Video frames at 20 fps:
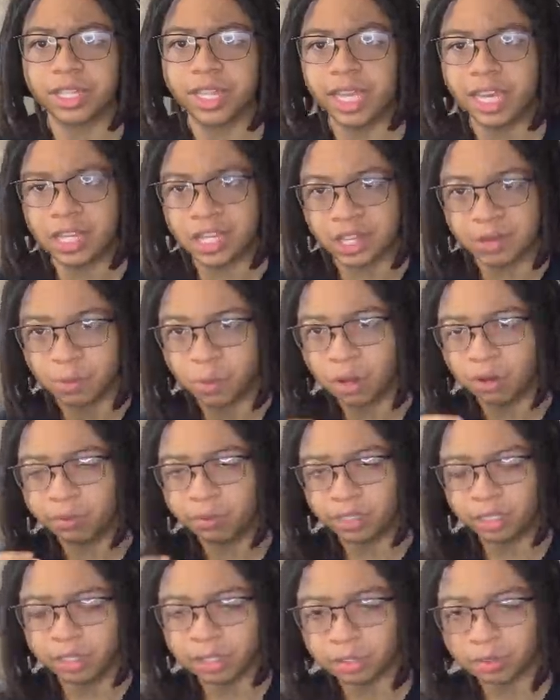the HE1
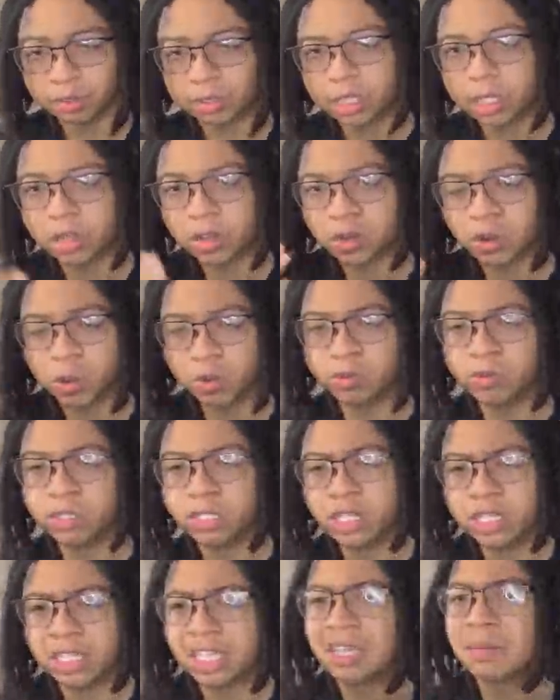when you do see a score streak.
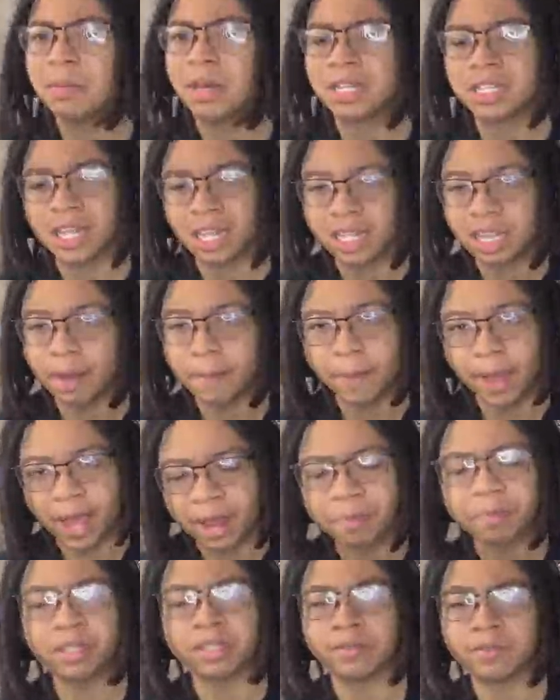The Sigma is not that
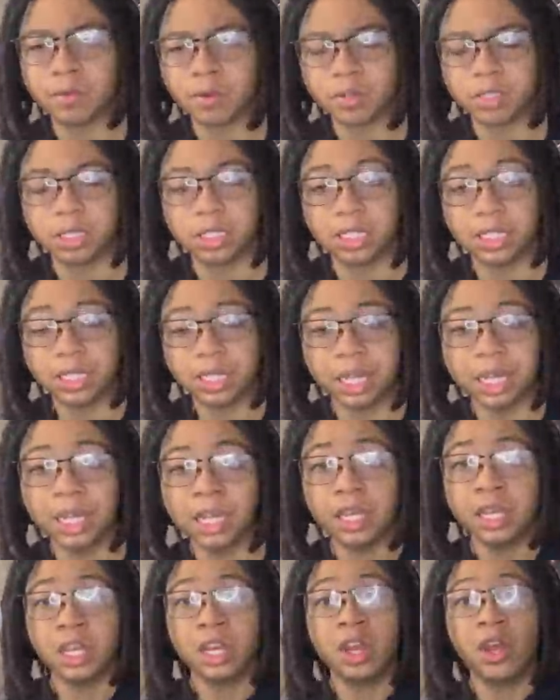bad because of course you need to
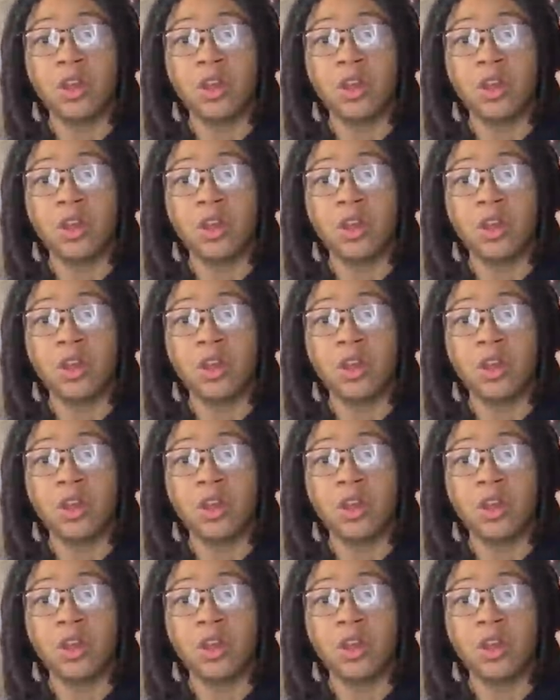hit.